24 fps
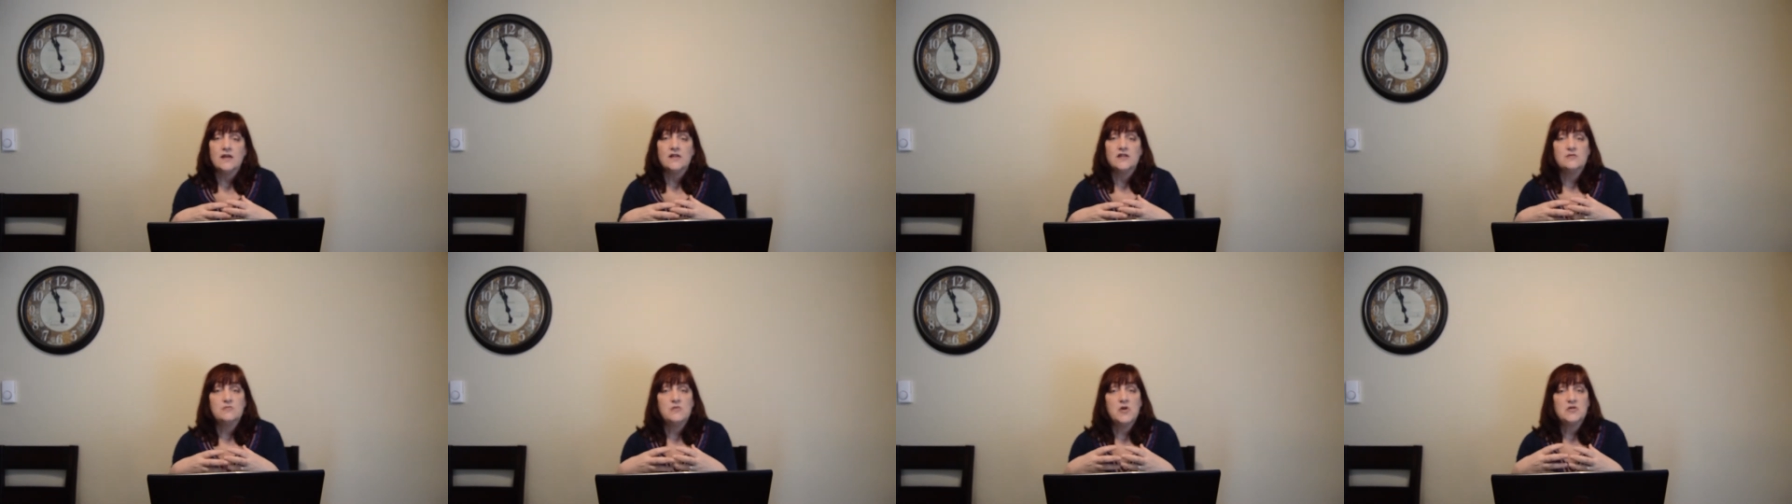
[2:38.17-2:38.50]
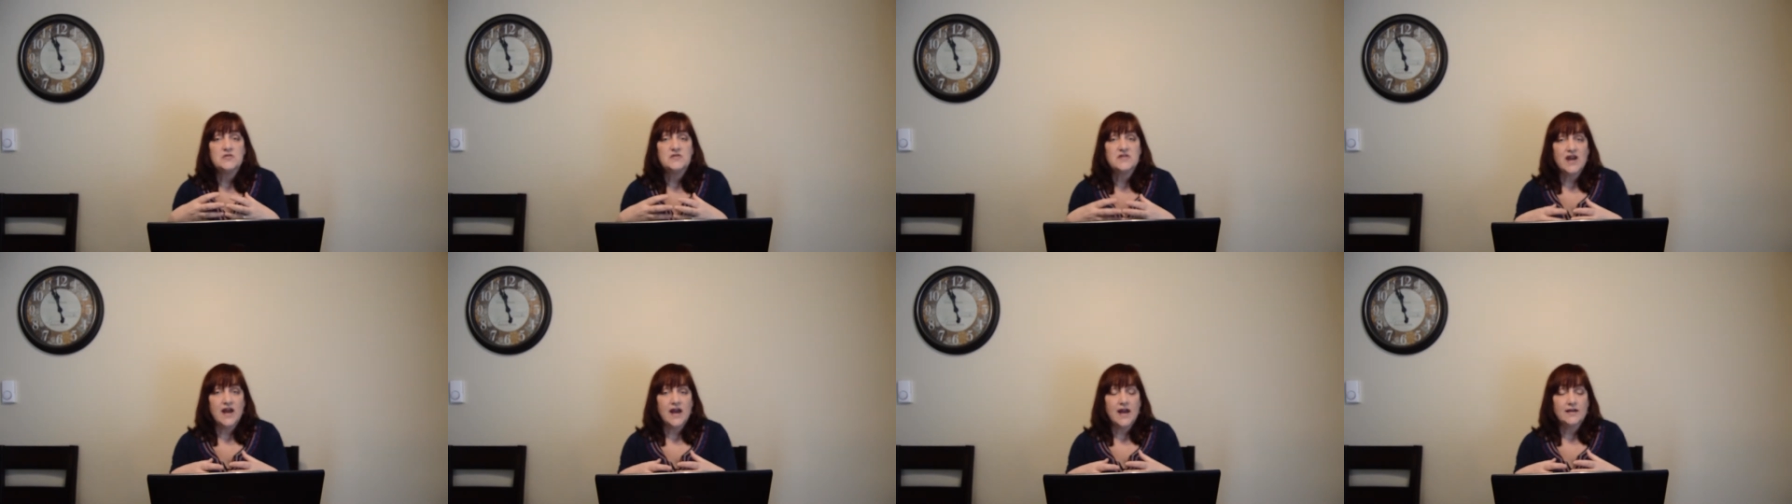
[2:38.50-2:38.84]
the
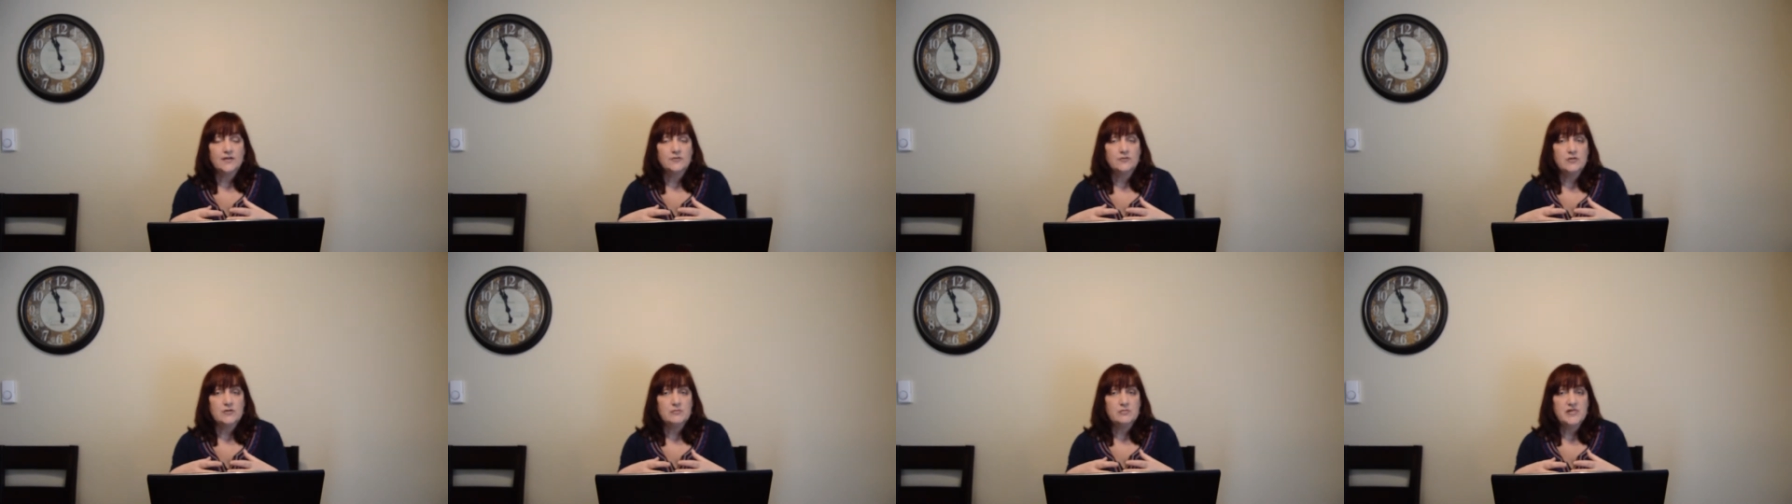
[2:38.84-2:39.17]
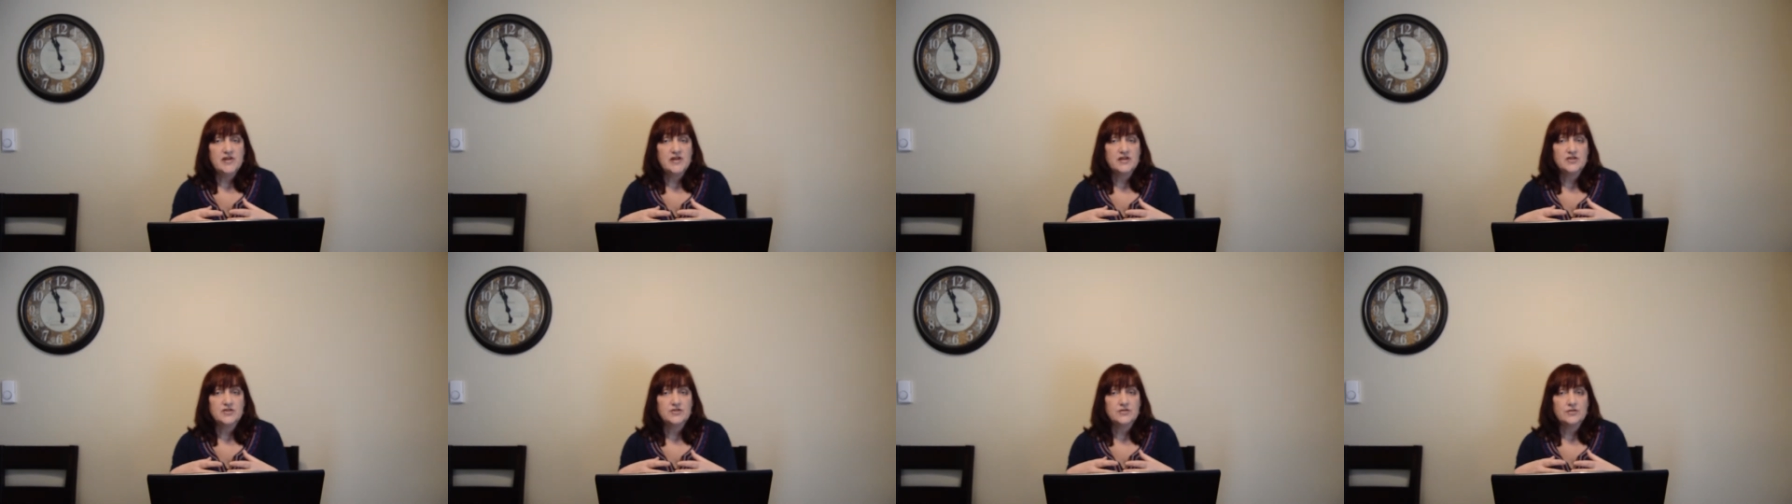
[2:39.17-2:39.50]
most accurate
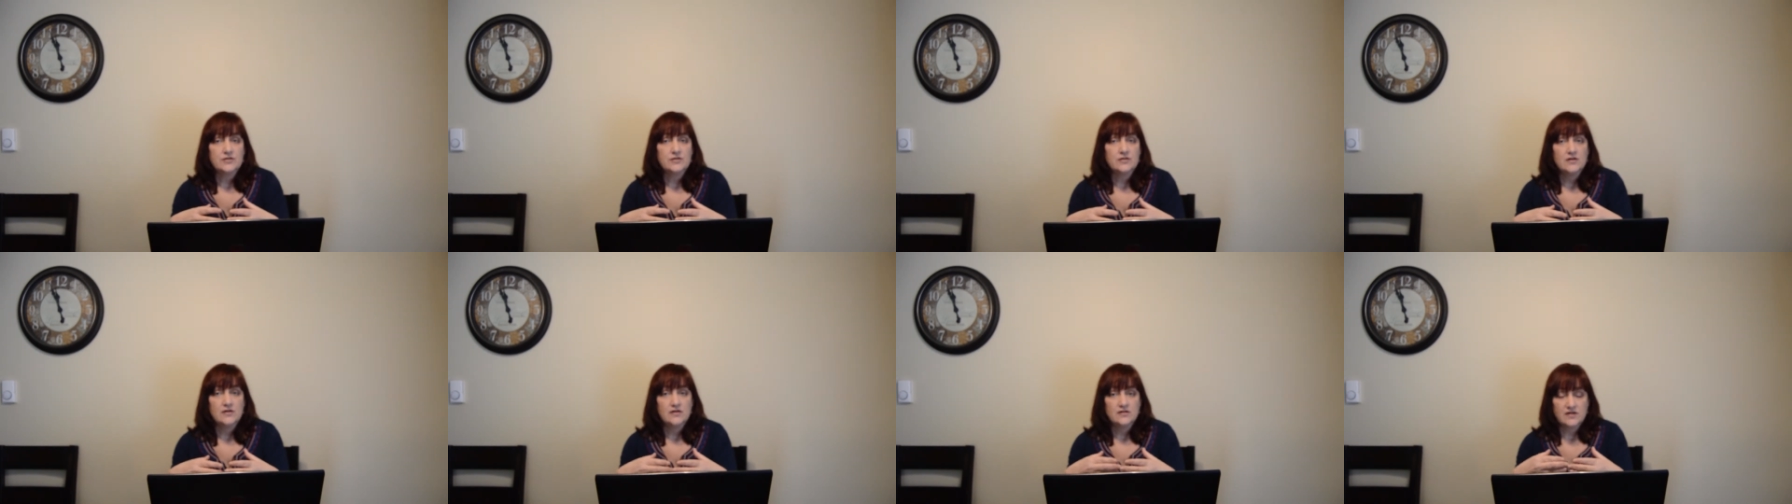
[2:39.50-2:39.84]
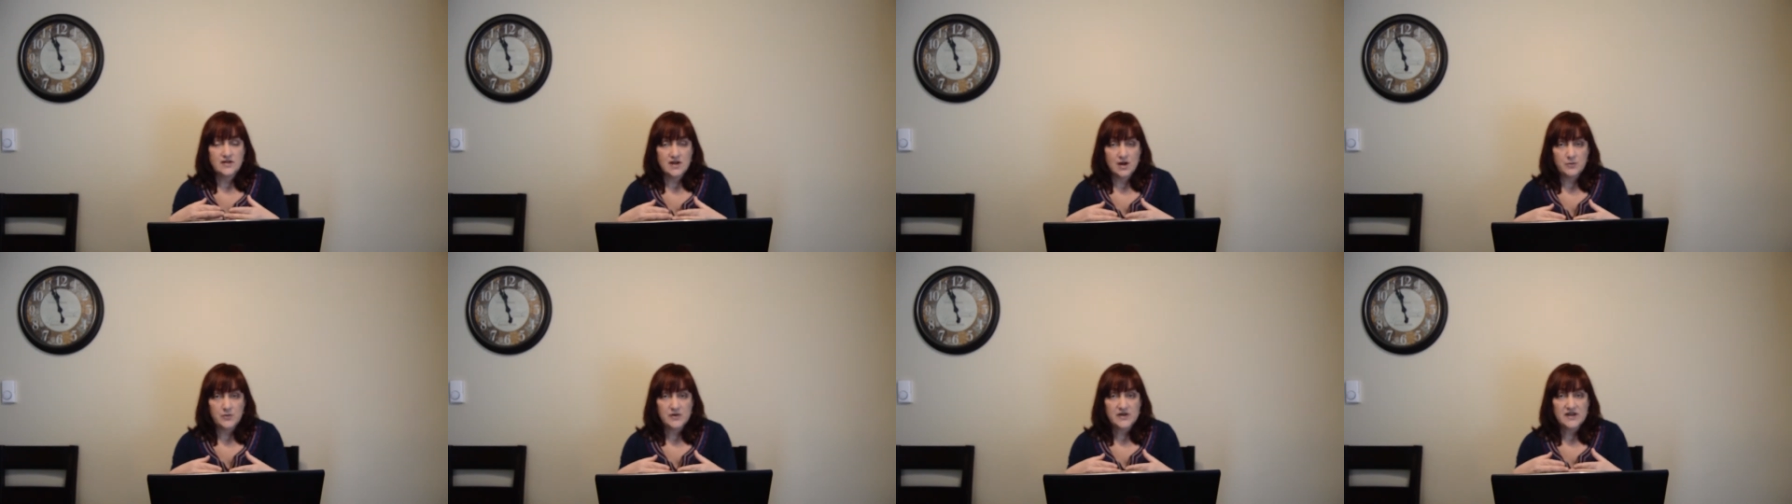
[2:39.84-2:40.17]
picture
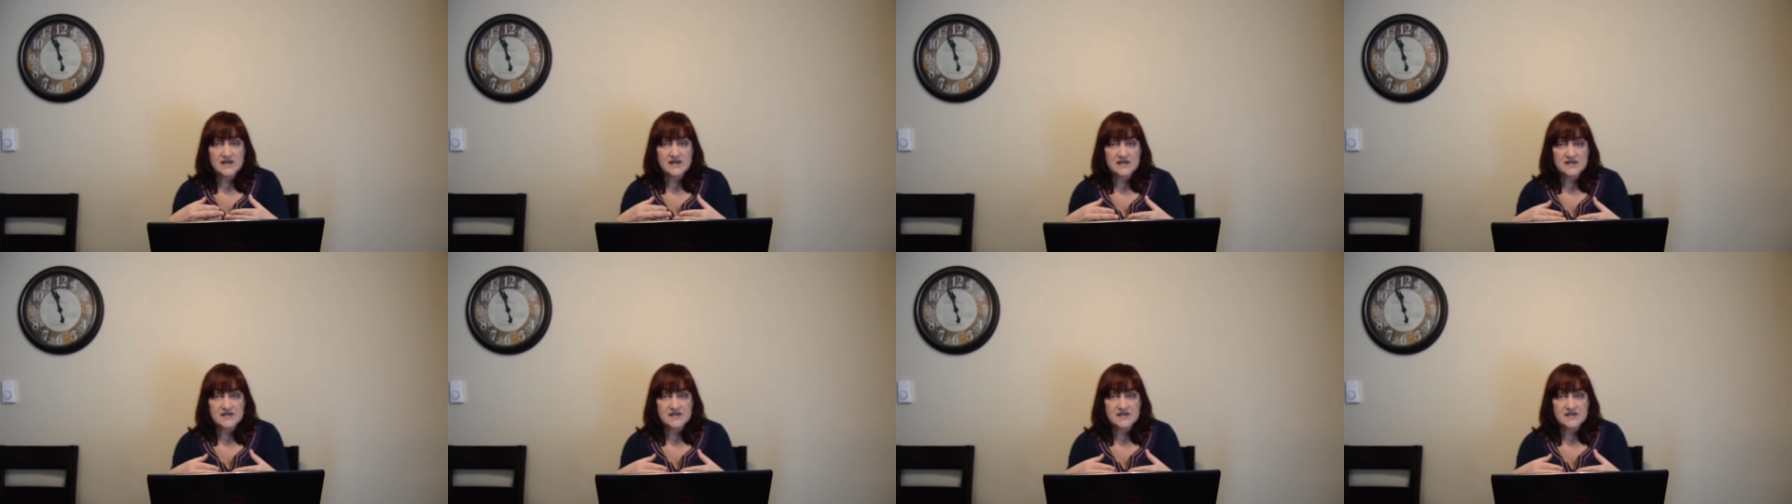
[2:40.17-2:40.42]
that we can